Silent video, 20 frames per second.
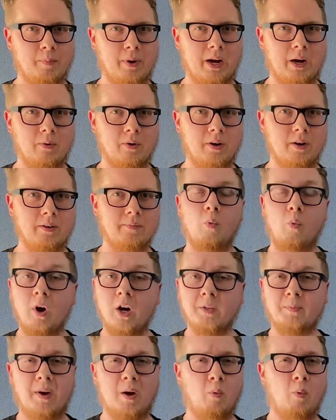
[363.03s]
power.
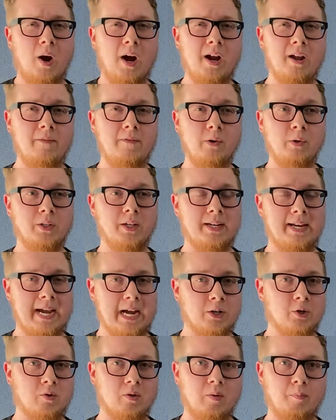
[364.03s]
Whereas my wife, who's a
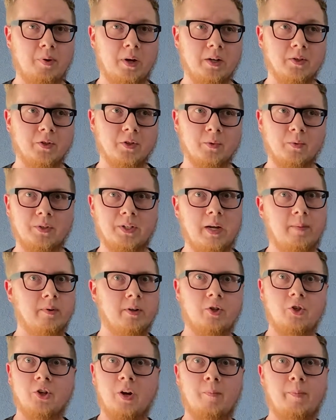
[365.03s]
natural at puzzles, was able
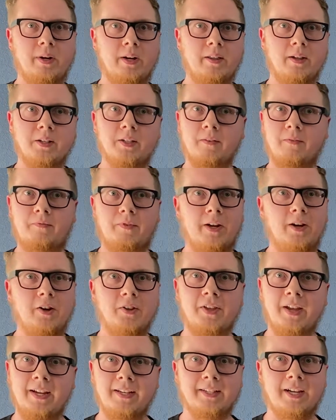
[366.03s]
to jump into this and figure
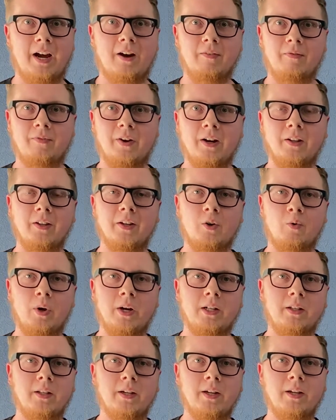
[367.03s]
things out fairly
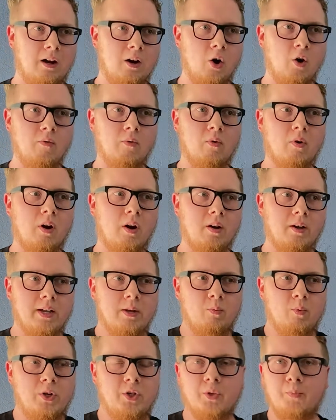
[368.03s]
quickly. Overall,
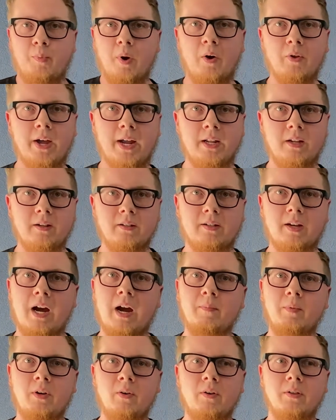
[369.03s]
we just both had a good
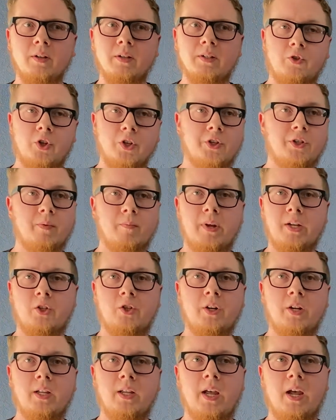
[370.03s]
time doing this. Just to
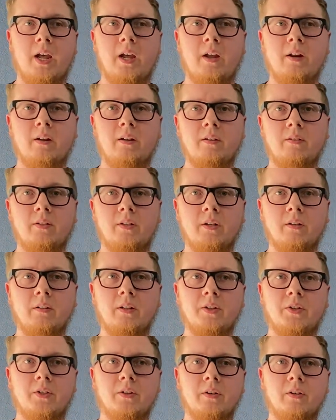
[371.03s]
mention again, dear
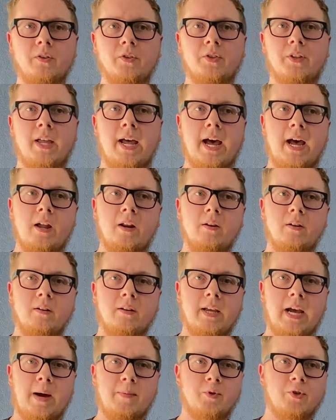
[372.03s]
listeners,
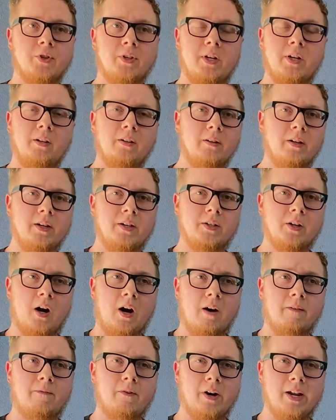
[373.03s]
that Capture the Killer is
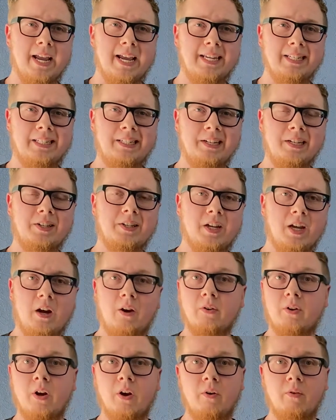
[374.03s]
offering a
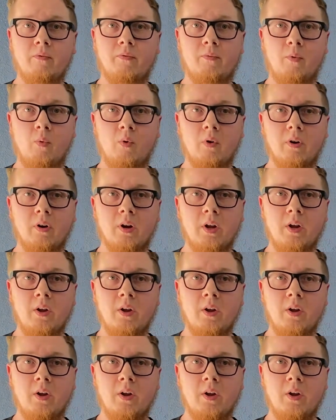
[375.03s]
discount code for